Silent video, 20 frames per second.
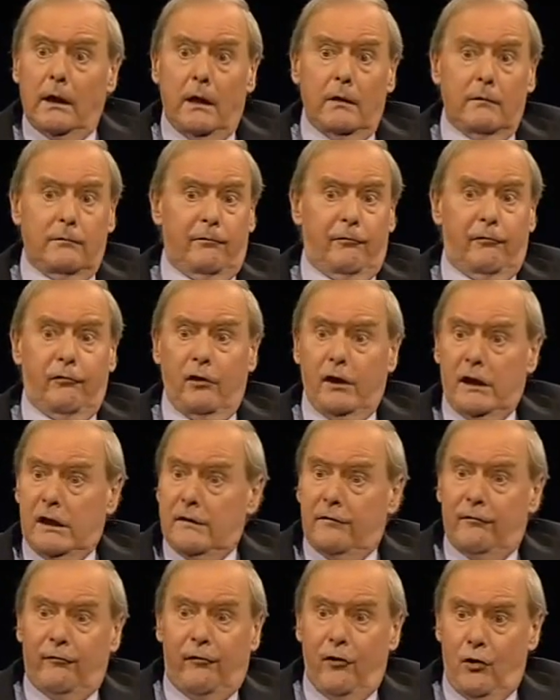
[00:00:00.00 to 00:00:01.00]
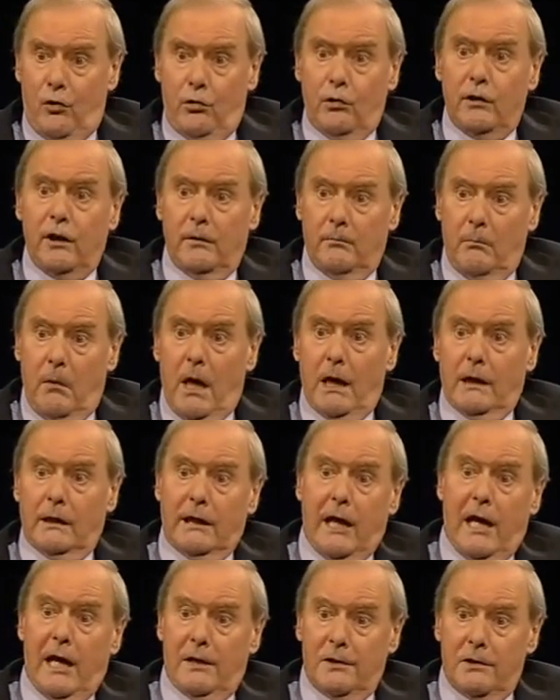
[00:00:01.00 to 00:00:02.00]
They get free food in
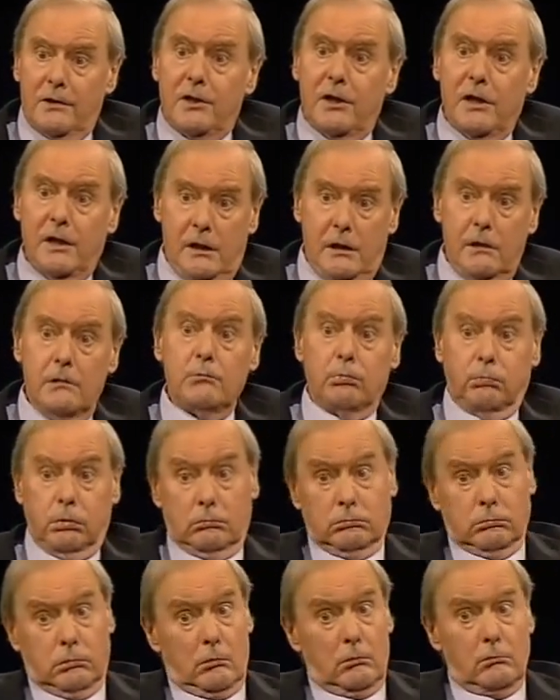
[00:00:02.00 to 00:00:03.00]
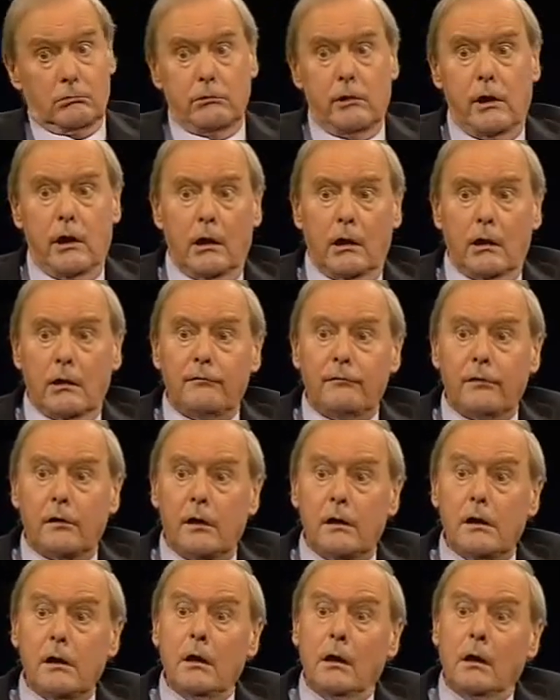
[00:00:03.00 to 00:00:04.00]
my canteen, or nearly
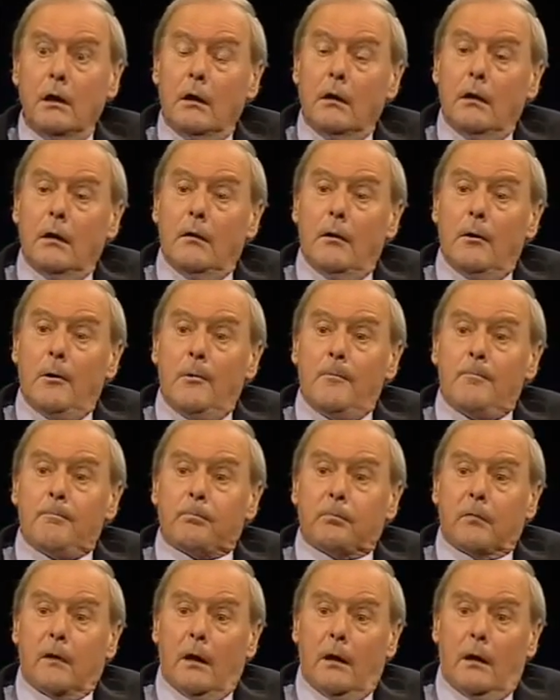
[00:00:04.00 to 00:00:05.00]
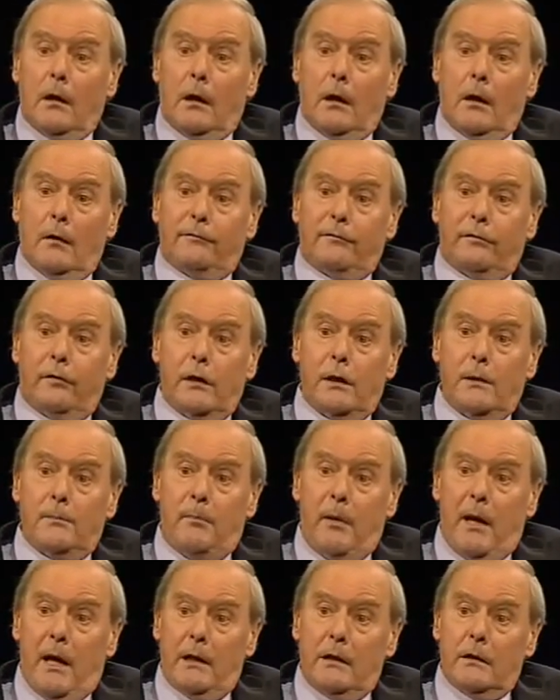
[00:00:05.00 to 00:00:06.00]
free, a
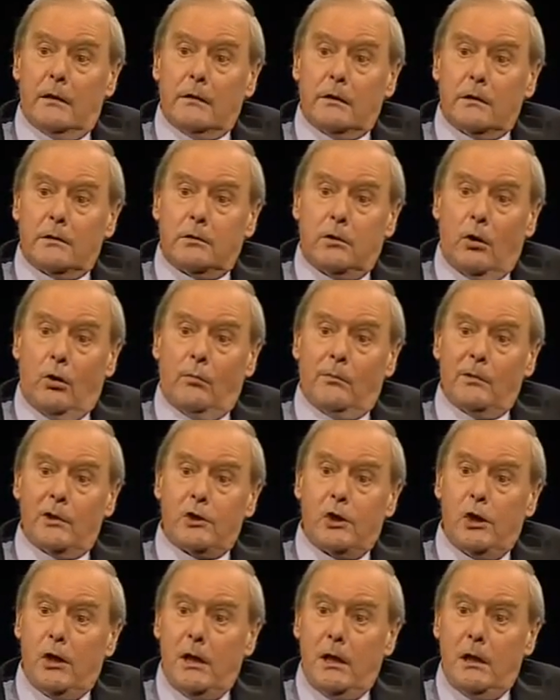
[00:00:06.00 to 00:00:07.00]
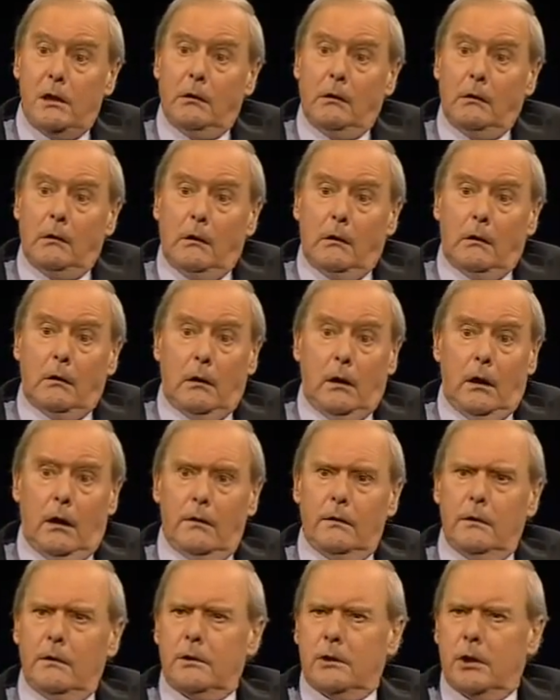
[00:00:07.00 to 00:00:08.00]
free bed in the dormitory,
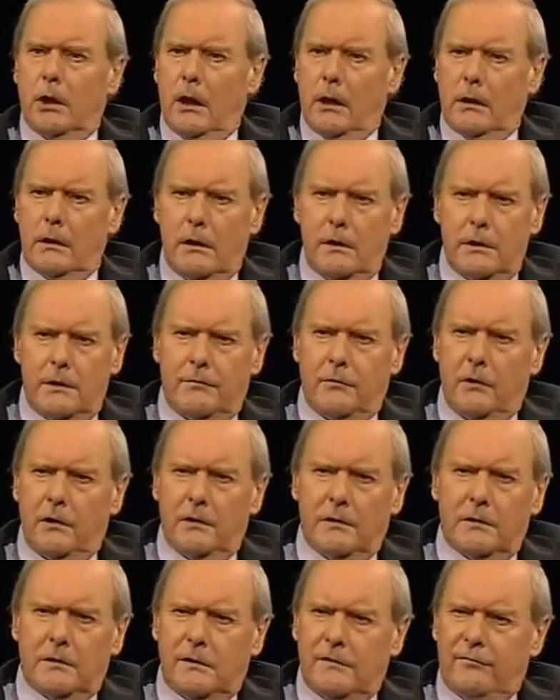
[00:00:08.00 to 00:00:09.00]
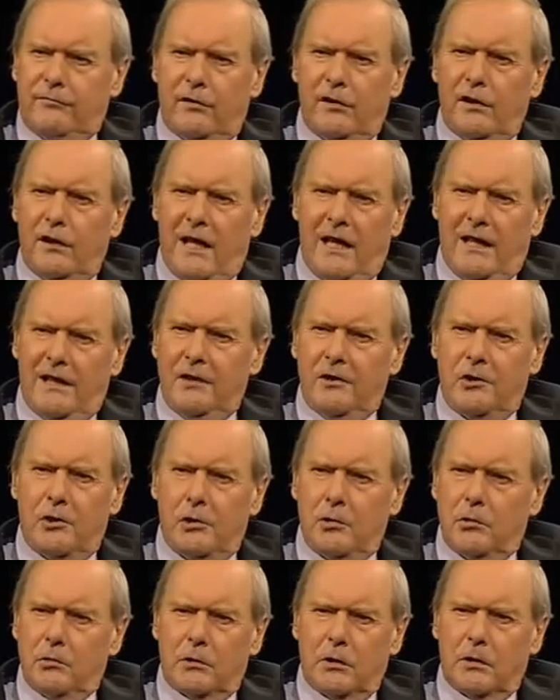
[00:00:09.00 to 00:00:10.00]
and the Chinese have got a different
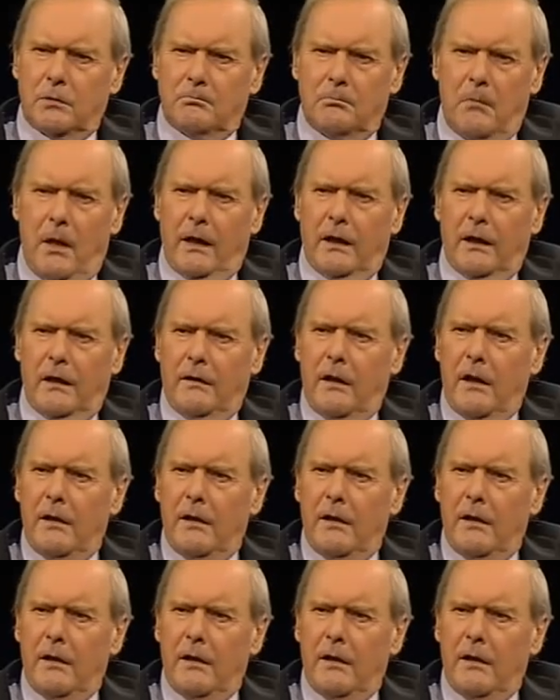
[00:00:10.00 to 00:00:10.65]
attitude to money.